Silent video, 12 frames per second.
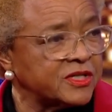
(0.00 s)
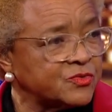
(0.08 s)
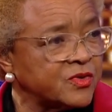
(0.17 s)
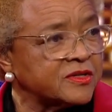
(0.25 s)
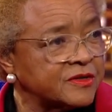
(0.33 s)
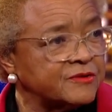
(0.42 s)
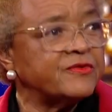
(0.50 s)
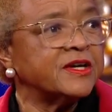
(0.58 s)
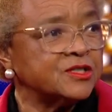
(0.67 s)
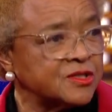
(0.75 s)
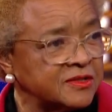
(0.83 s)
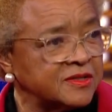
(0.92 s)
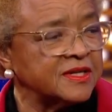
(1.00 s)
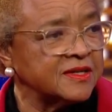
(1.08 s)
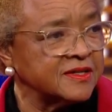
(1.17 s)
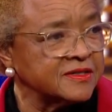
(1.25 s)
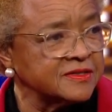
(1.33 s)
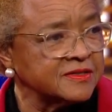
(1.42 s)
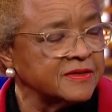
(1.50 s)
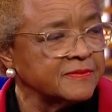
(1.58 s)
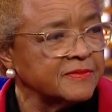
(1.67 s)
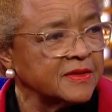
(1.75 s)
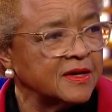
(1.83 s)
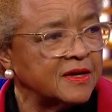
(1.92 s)
That's what a confession is.
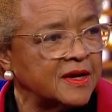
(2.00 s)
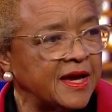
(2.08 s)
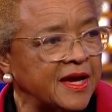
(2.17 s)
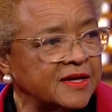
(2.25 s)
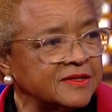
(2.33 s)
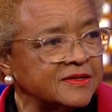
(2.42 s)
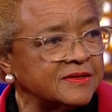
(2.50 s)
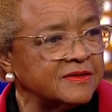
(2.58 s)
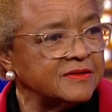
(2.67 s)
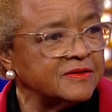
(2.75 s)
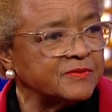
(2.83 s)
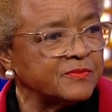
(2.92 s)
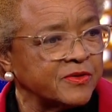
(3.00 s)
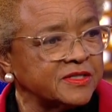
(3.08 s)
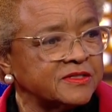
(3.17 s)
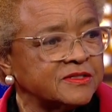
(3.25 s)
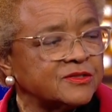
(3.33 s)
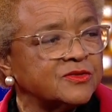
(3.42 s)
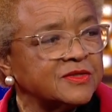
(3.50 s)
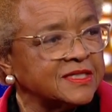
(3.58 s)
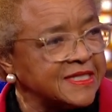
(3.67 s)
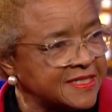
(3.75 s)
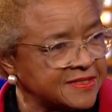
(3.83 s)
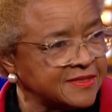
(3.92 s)
And the priest is to
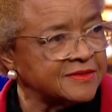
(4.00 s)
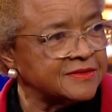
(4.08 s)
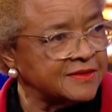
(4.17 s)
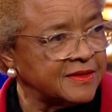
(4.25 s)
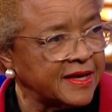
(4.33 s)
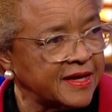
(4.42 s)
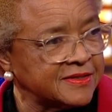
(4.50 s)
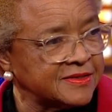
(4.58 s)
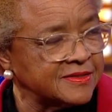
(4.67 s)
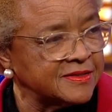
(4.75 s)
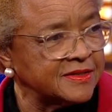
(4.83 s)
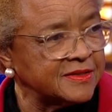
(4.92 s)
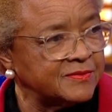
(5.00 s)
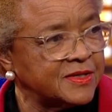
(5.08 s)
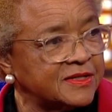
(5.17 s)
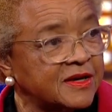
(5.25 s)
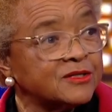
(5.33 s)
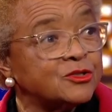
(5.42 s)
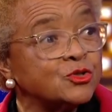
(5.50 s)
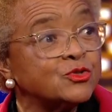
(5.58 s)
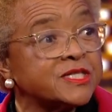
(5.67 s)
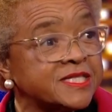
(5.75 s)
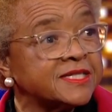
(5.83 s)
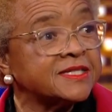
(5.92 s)
listen to that, but not
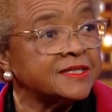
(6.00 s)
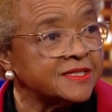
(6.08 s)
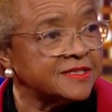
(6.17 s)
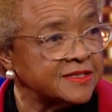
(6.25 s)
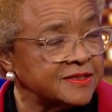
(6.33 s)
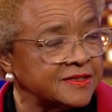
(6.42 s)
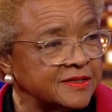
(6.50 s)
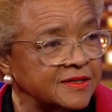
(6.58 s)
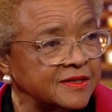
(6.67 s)
to solicit.